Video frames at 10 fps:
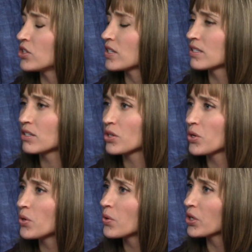just
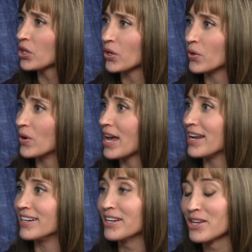who are you?
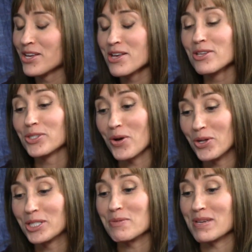And so
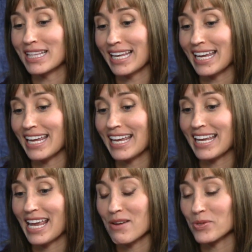ultimately,
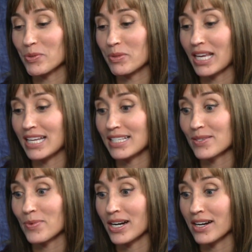it came to a
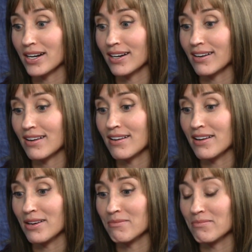place where
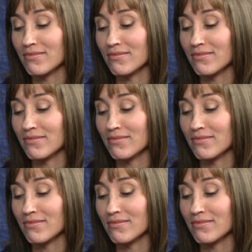um,